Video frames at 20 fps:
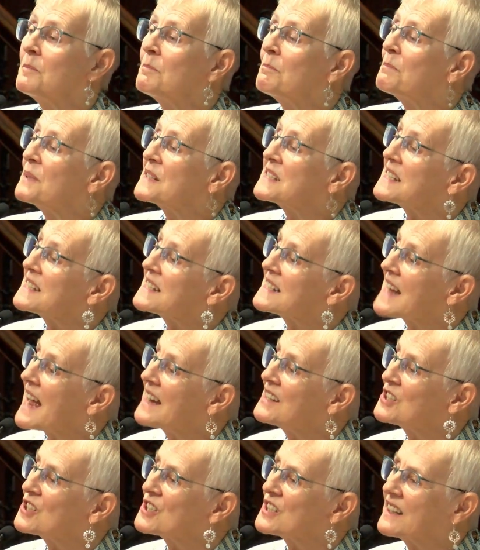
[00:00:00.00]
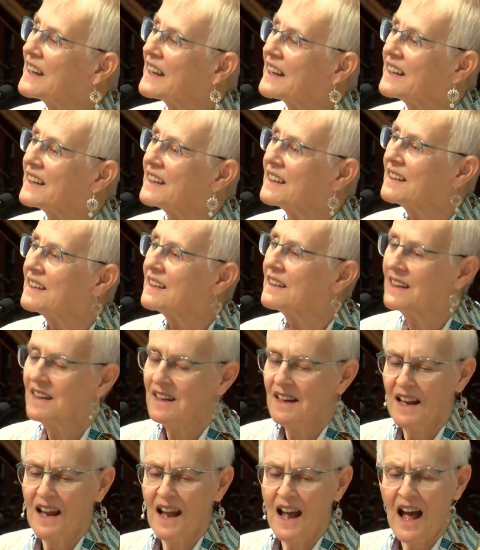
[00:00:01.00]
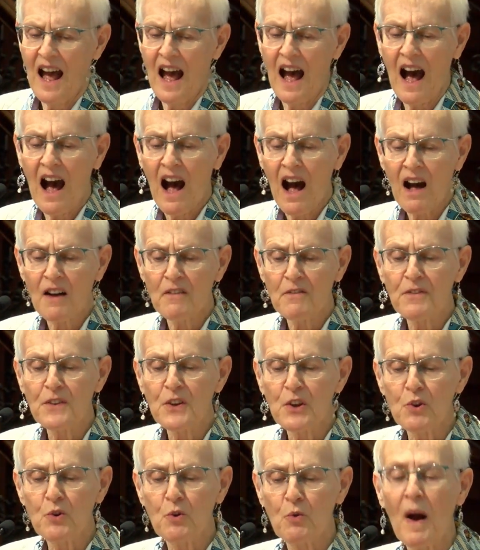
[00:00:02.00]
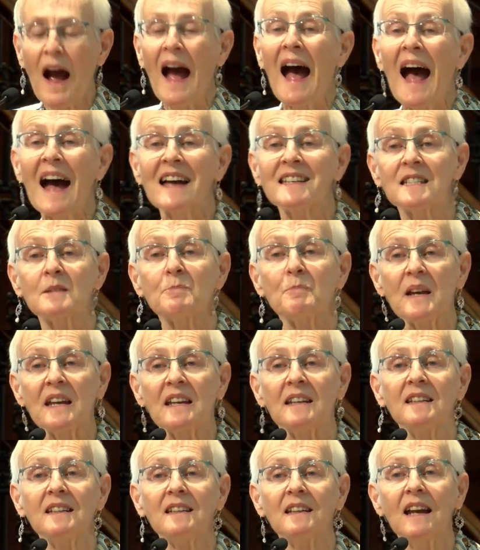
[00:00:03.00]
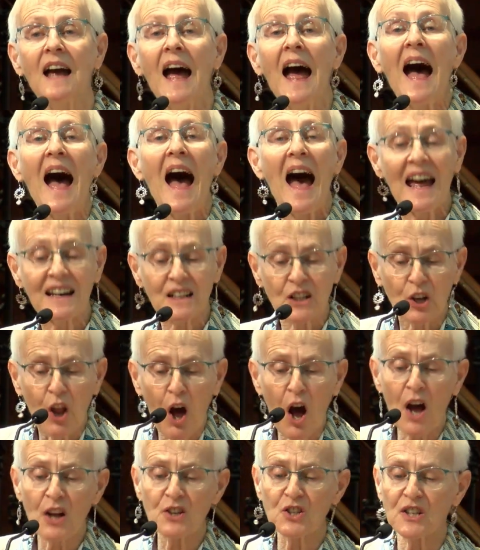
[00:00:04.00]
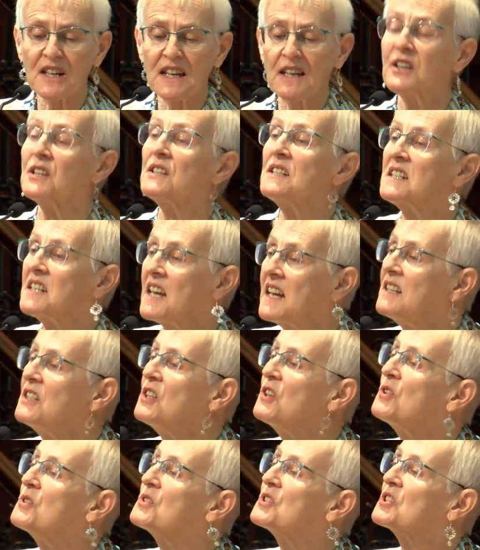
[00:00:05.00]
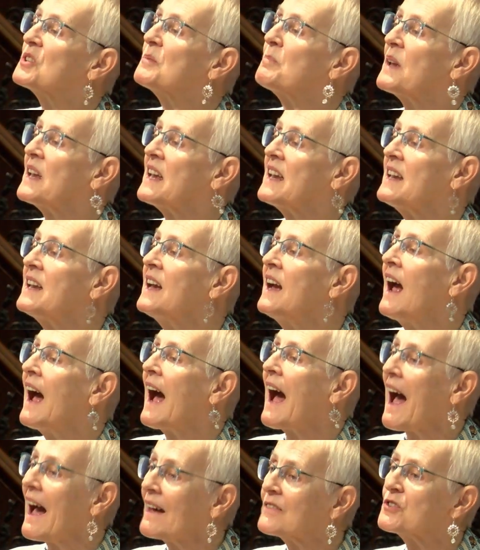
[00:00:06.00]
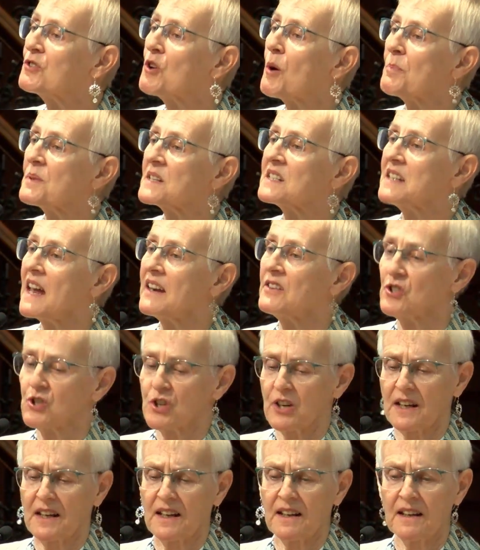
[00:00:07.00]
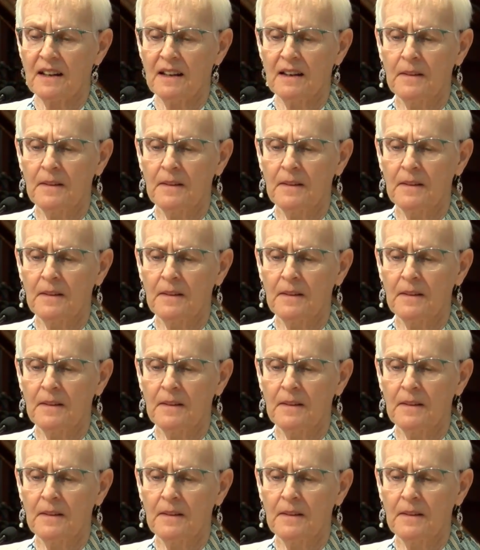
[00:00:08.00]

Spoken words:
But essentially, our view has been and largely continues to be anthropocentric.